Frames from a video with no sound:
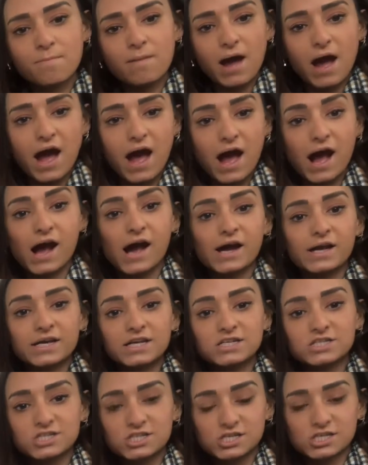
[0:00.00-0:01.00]
I,
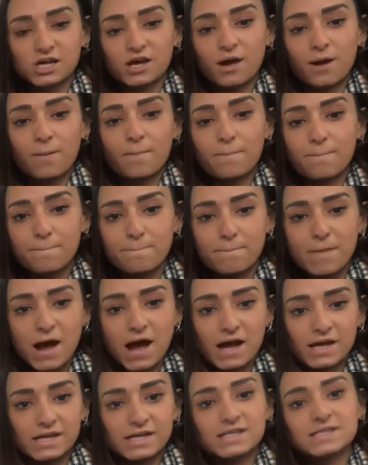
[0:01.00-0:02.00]
t.
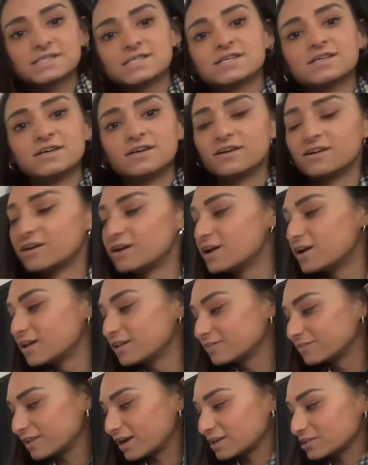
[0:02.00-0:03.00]
Might.
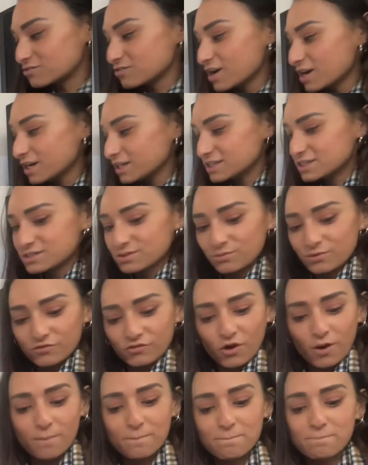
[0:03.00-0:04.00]
That's right. So we've
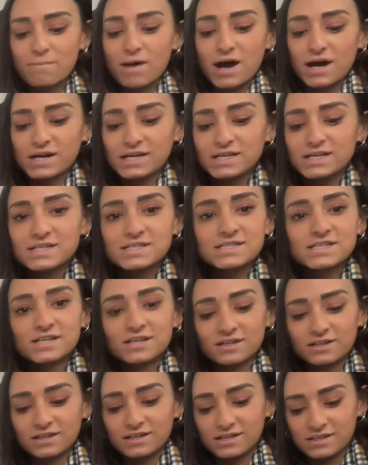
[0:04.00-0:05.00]
got might.
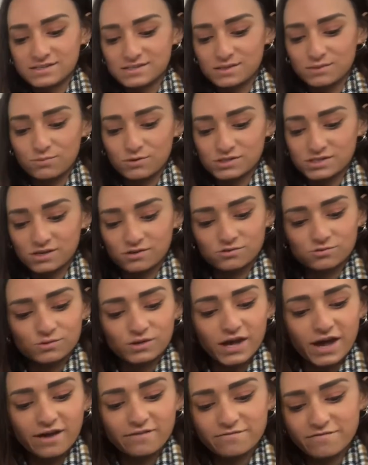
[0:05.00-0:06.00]
Let's see what else we
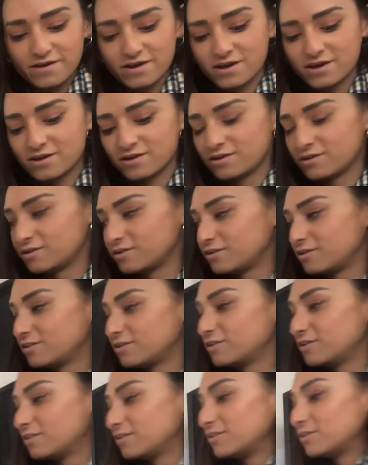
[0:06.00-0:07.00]
have.
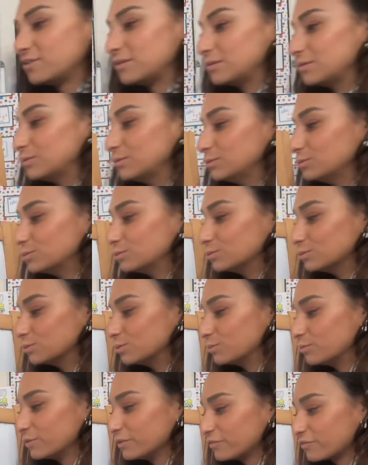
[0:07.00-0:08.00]
Ooh,
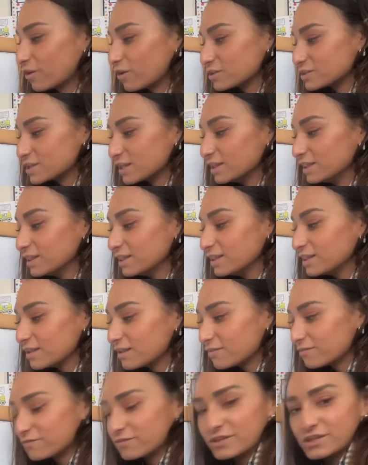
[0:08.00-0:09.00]
we've got a
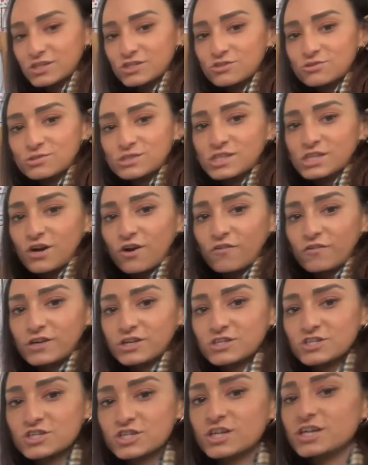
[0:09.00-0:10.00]
lovely juicy
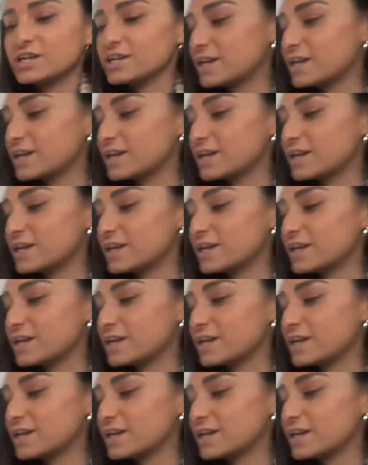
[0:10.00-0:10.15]
orange.